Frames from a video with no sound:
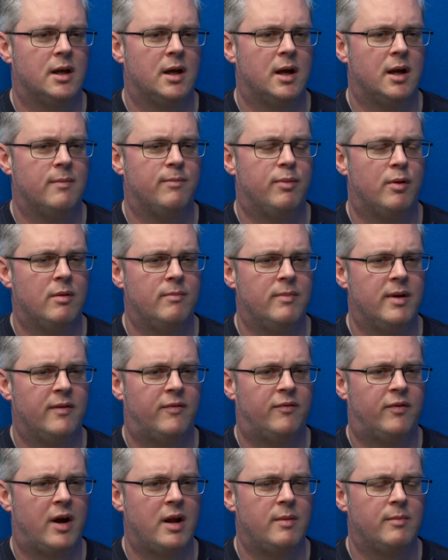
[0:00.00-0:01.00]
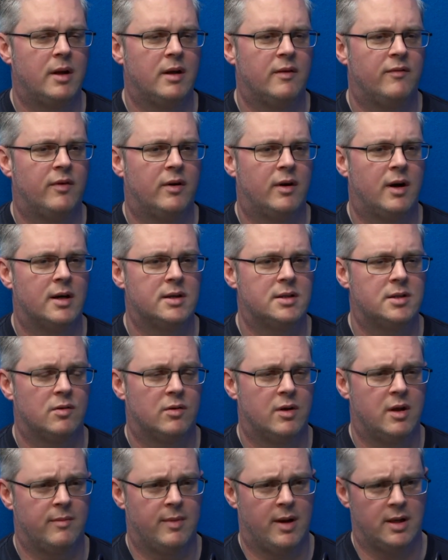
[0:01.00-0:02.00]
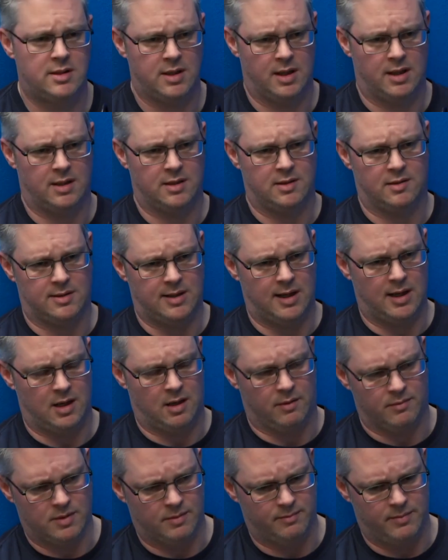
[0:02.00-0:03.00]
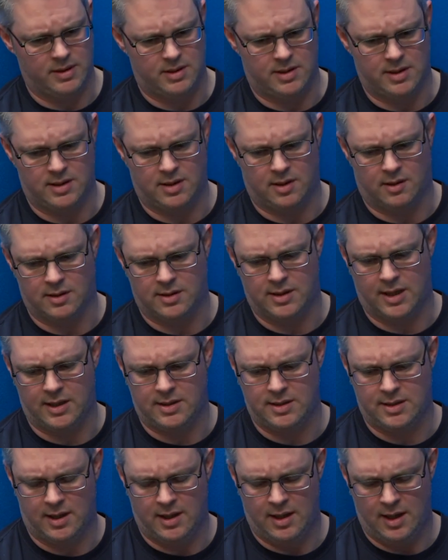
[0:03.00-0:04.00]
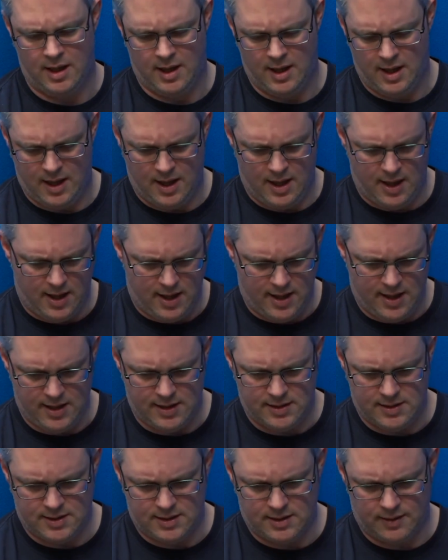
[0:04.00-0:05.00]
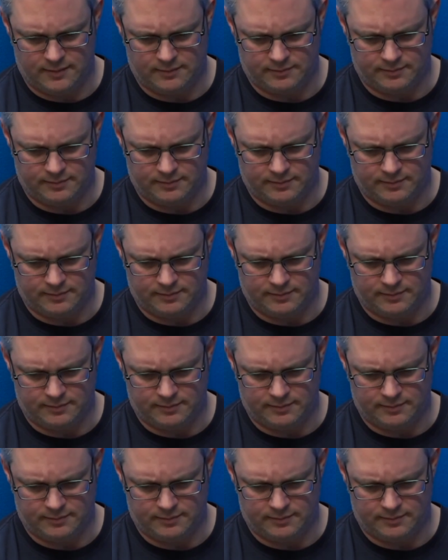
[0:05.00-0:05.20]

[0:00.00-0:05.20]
an important bit of framing for us talking about it in a sort of telecoms and business context is